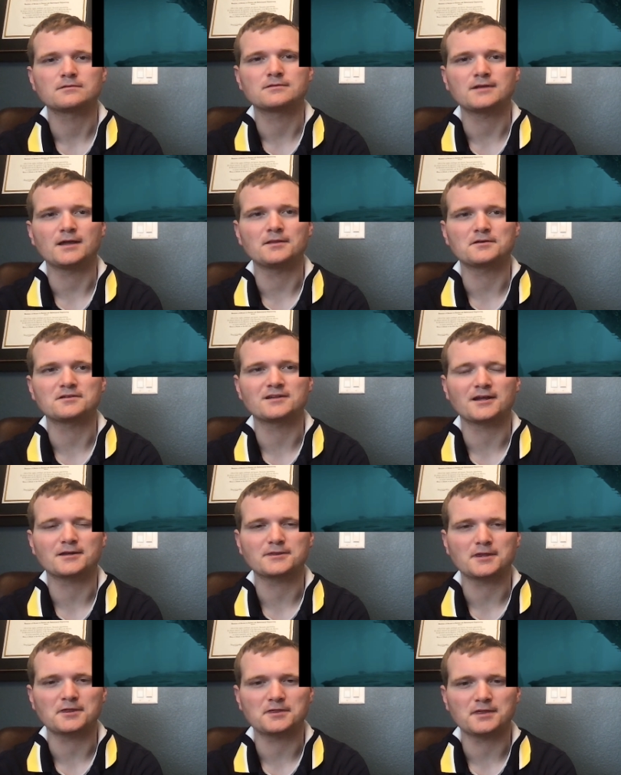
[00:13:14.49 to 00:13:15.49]
That looks like
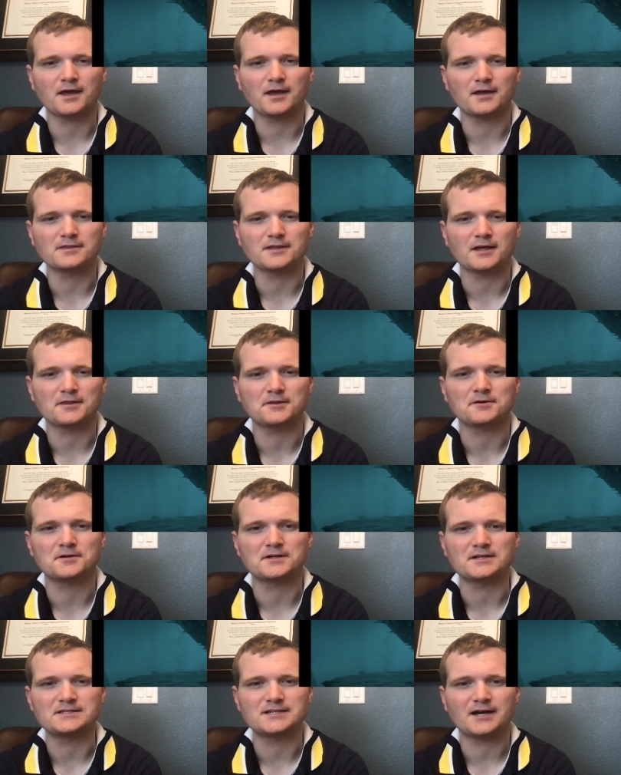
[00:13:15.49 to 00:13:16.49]
the thing that they're
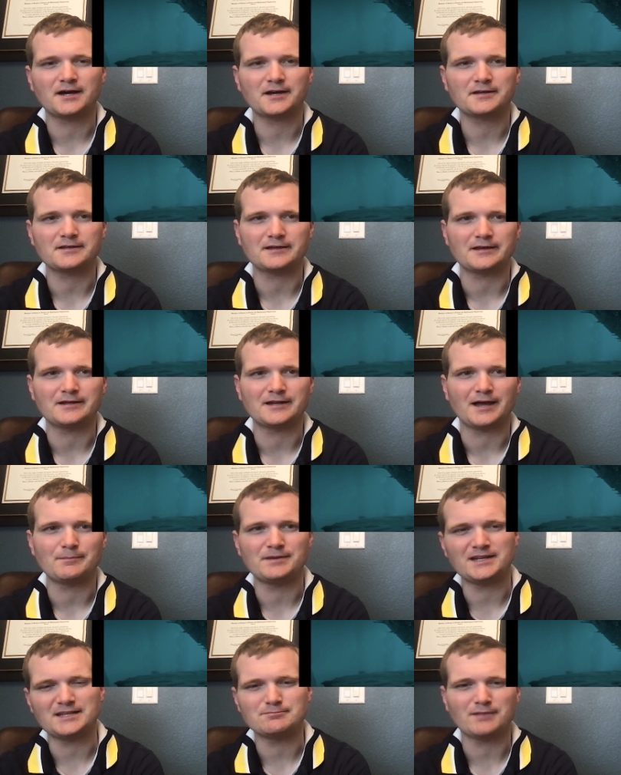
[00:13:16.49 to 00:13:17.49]
going to dock in. I
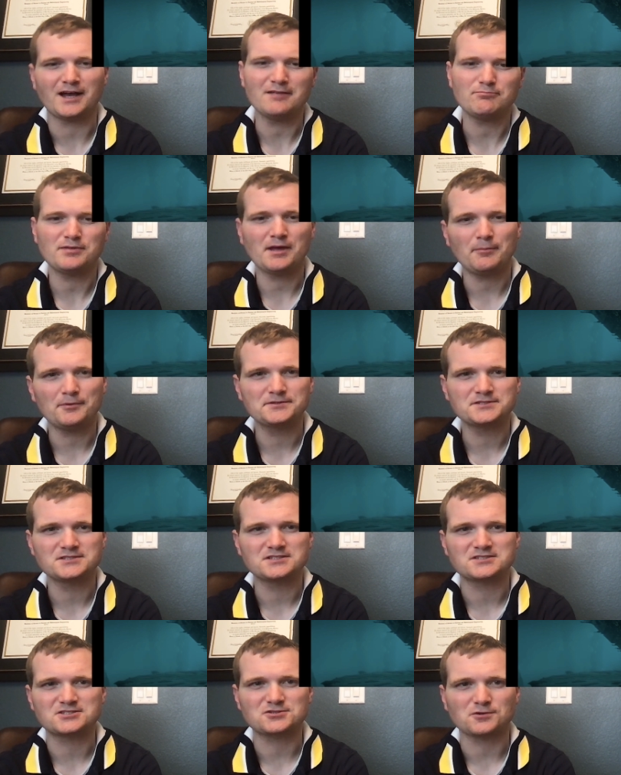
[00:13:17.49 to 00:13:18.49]
mean, it might be able to
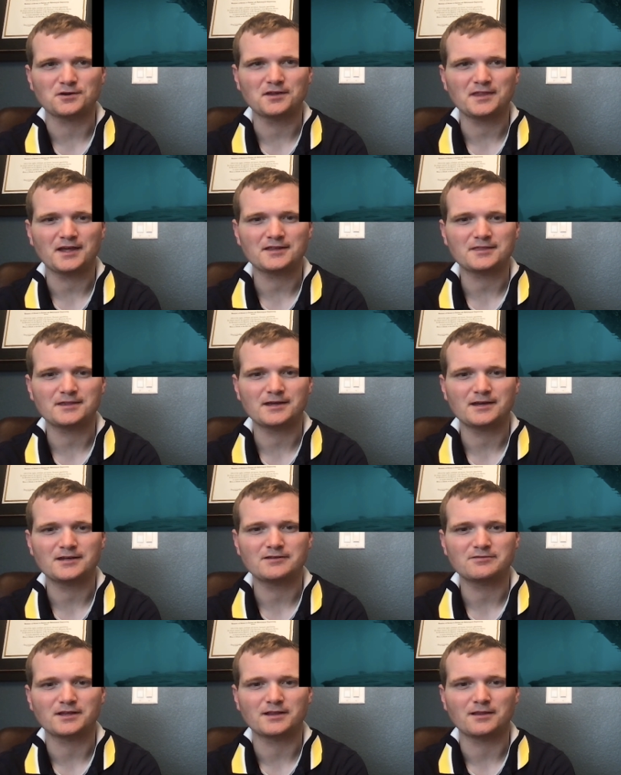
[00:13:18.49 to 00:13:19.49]
destroy that thing
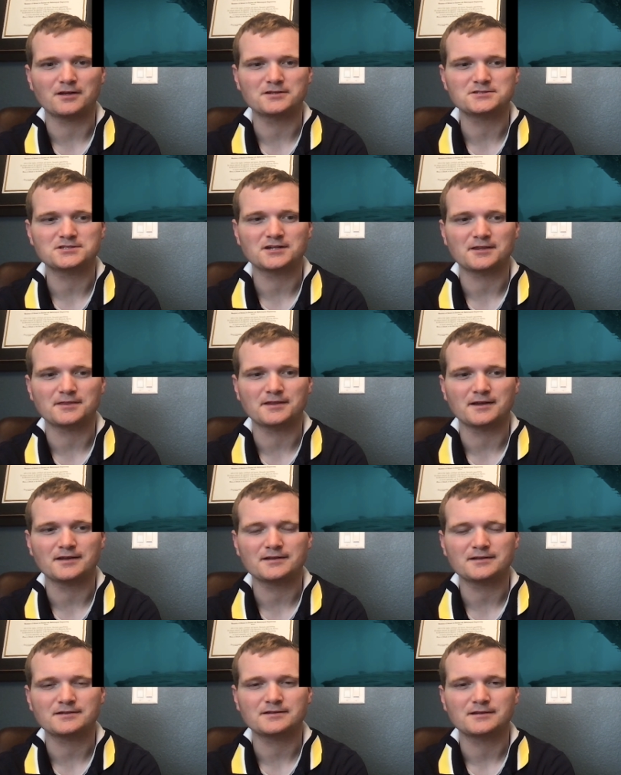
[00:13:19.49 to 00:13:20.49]
if they launch it at
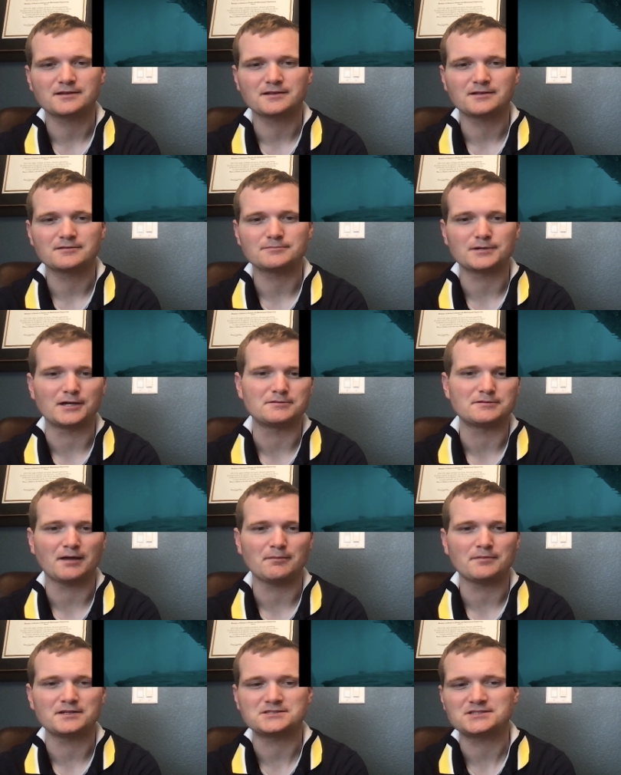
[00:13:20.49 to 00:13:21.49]
that, but
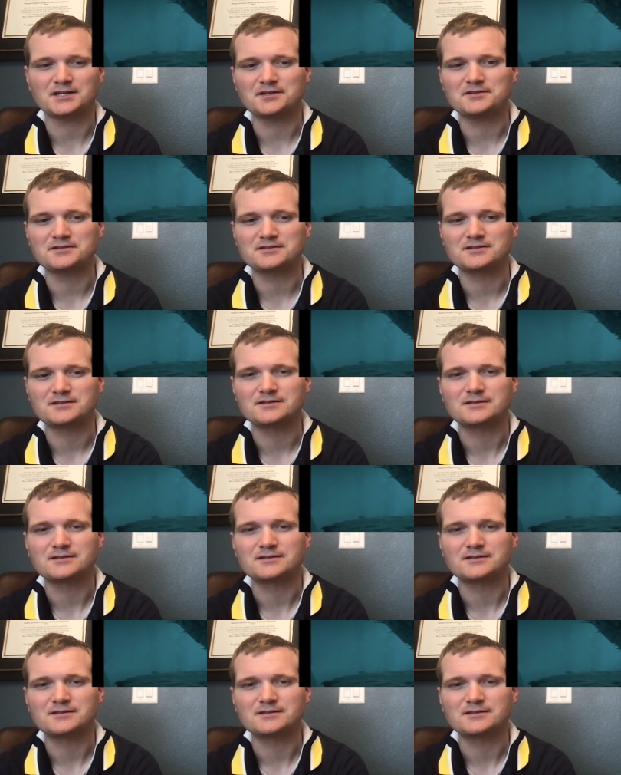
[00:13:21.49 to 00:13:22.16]
not much else.